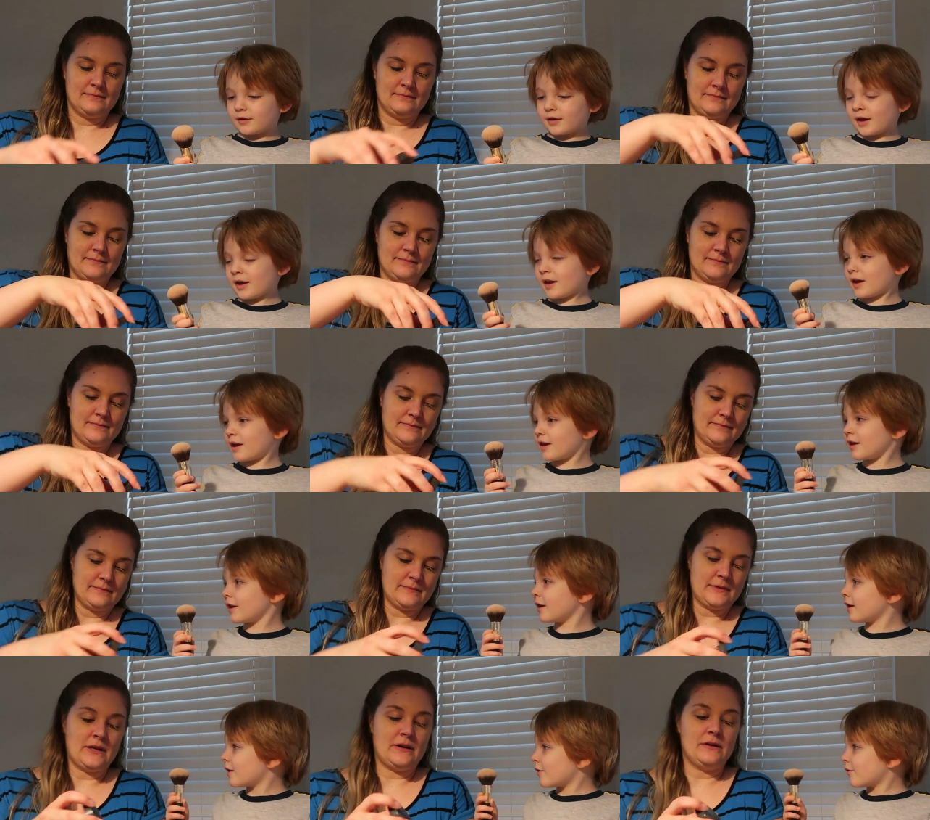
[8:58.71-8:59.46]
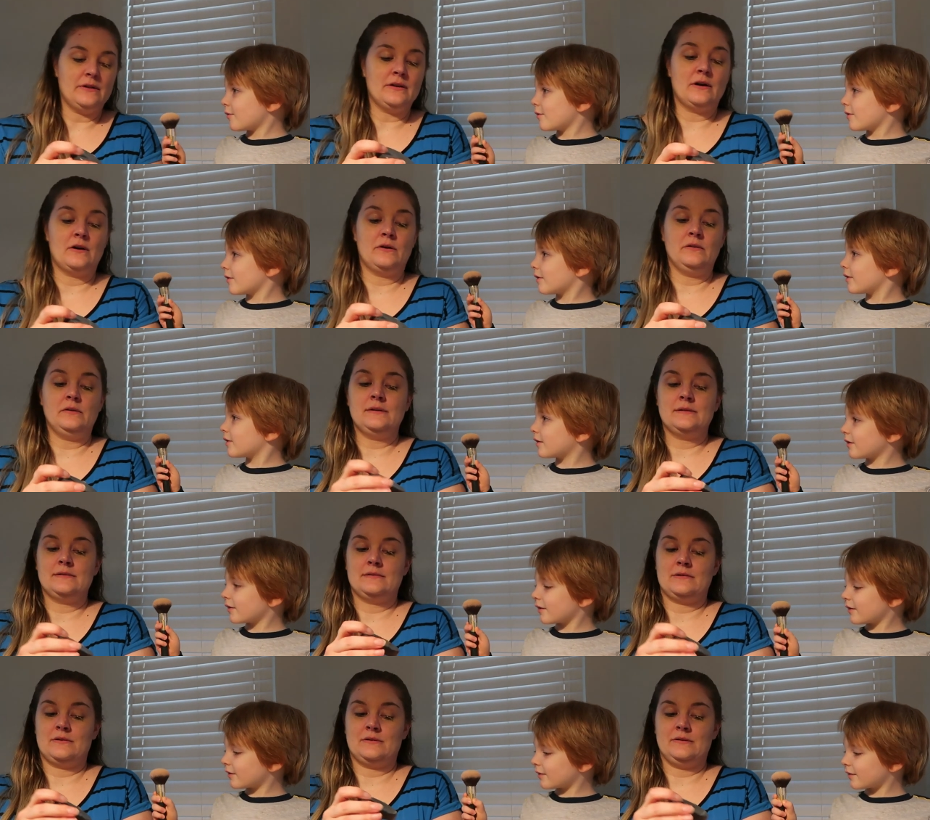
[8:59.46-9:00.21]
Speaker 1: Okay. Hold, hold
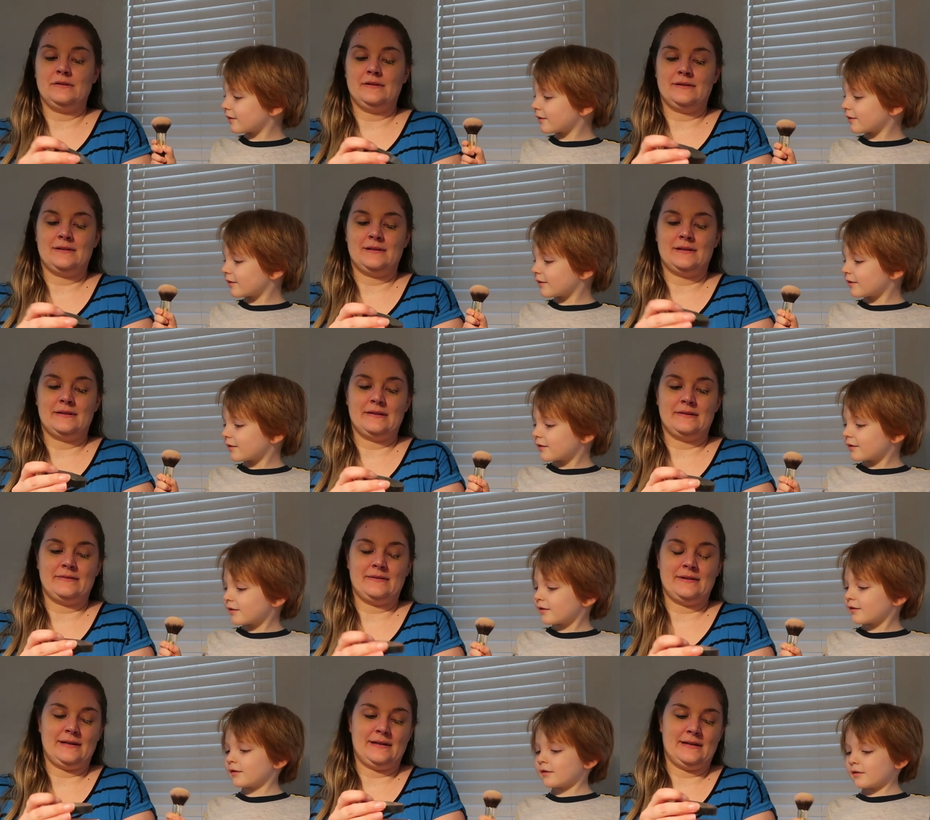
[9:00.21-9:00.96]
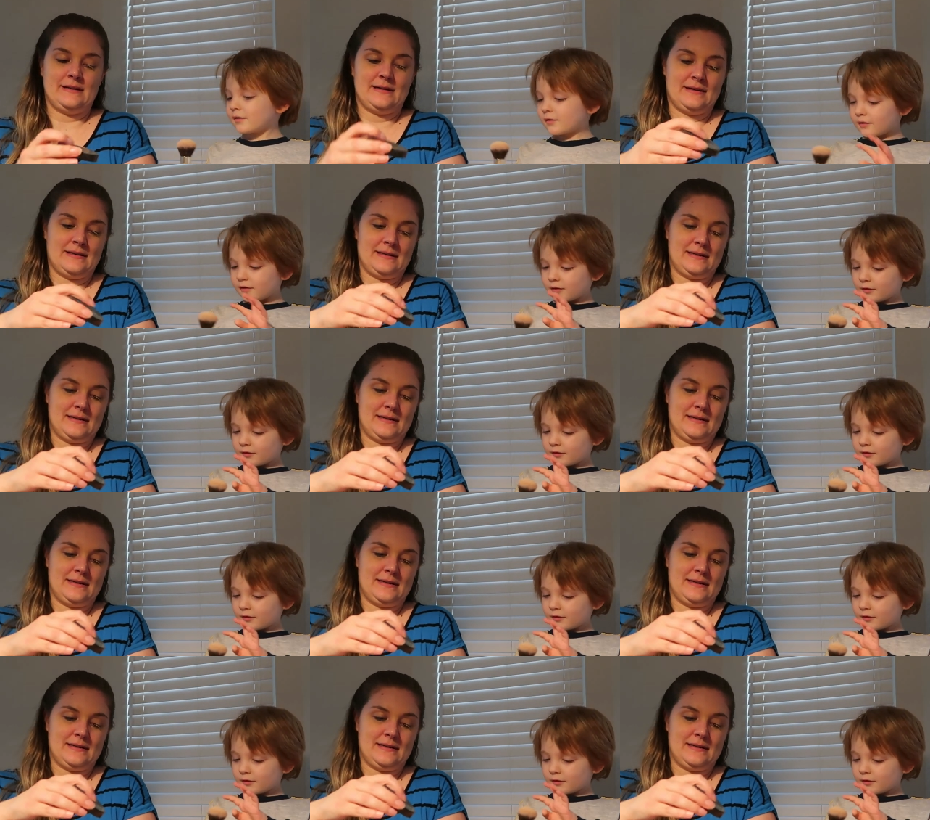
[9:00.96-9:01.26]
on, hold on. I'm not ready.